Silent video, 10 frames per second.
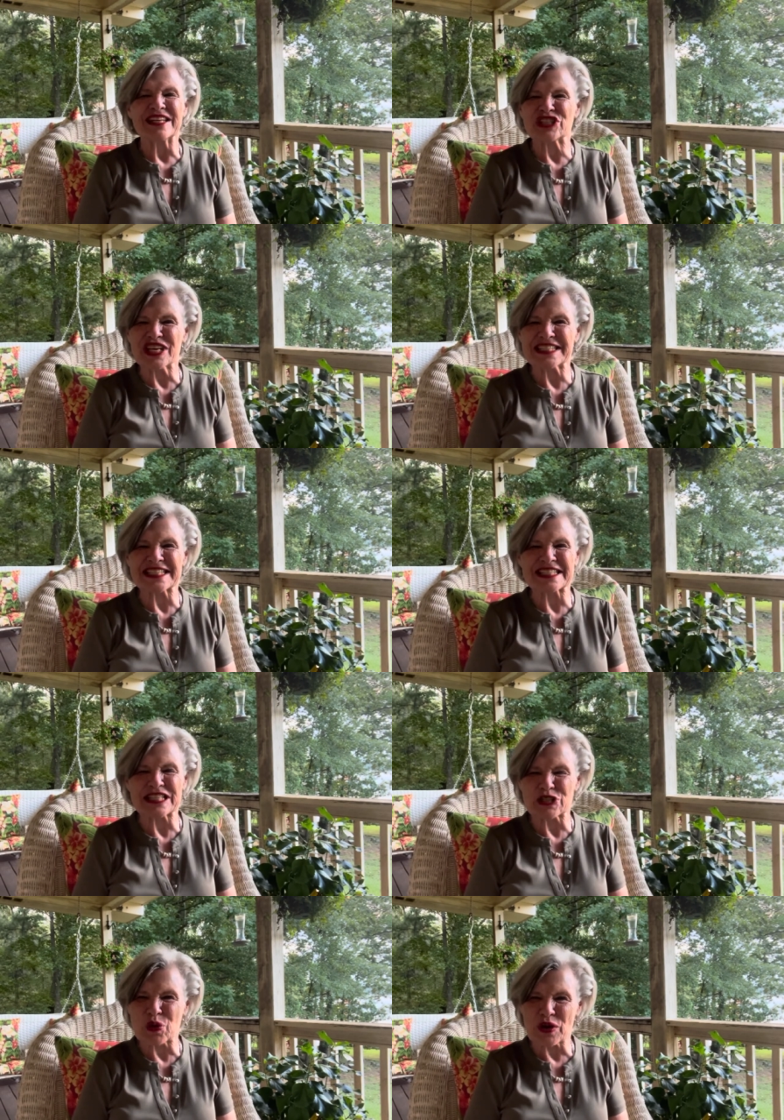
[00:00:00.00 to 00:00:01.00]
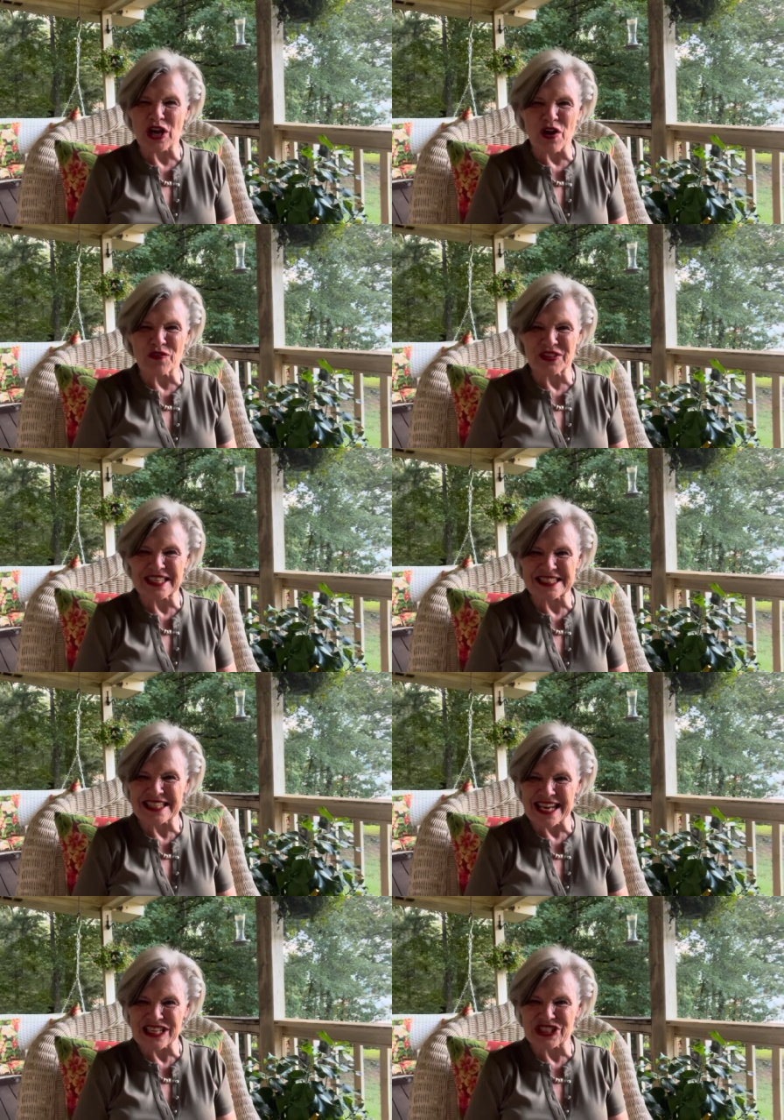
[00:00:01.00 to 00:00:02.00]
Jesus is Lord over this
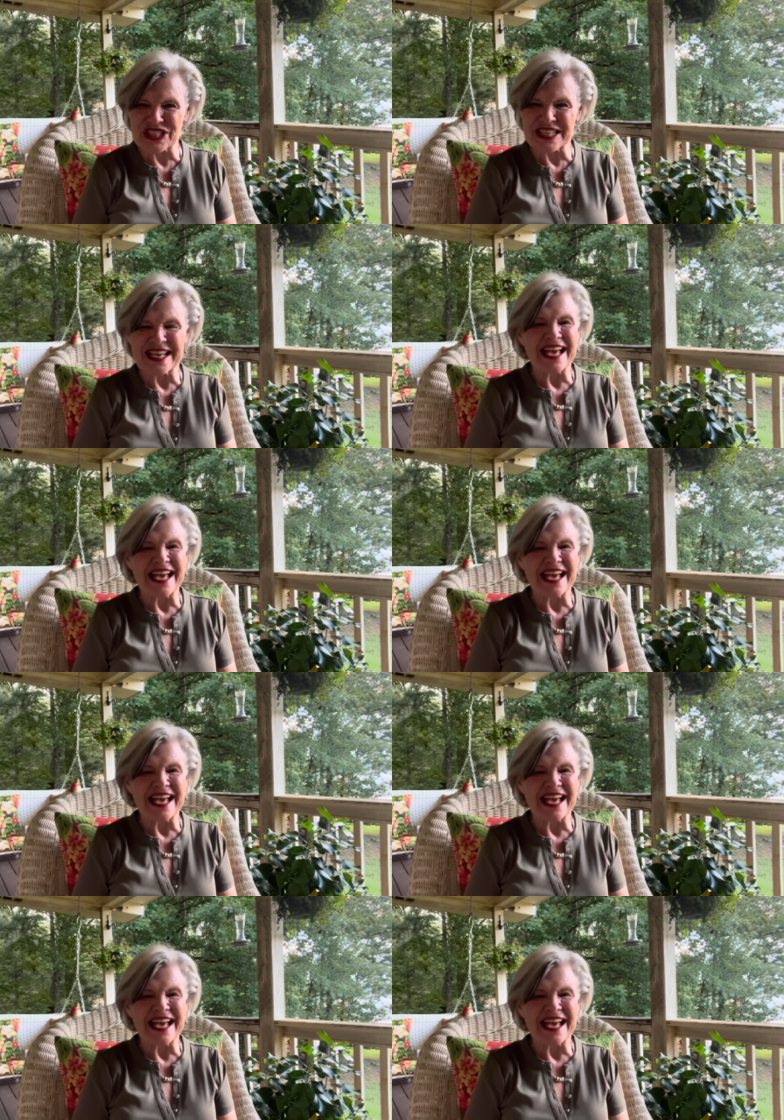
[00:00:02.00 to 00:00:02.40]
nation,